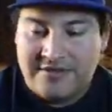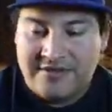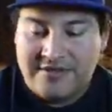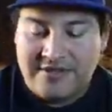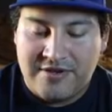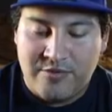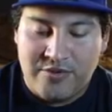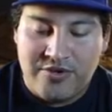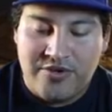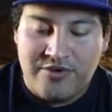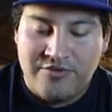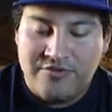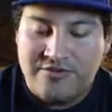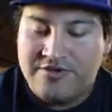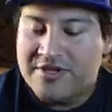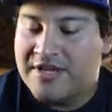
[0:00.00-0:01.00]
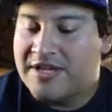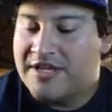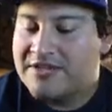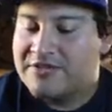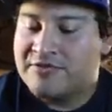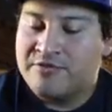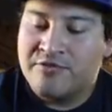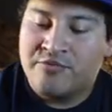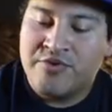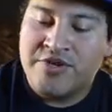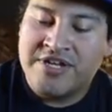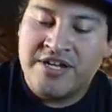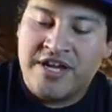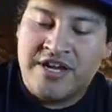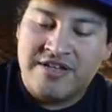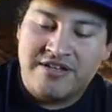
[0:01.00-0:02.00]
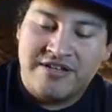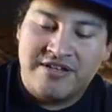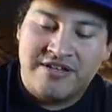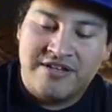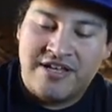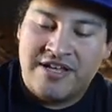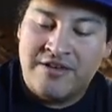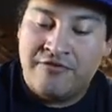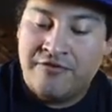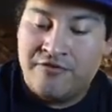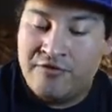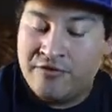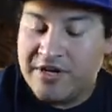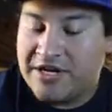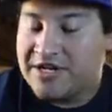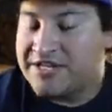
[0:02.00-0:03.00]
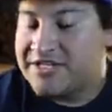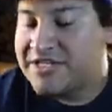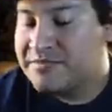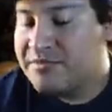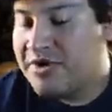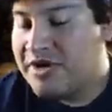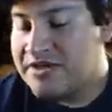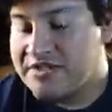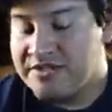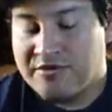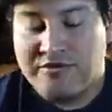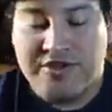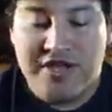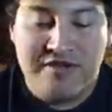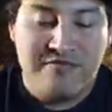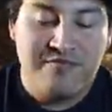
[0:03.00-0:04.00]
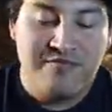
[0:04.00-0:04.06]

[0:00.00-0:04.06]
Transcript: There we go. So we got a full art in this box. Okay.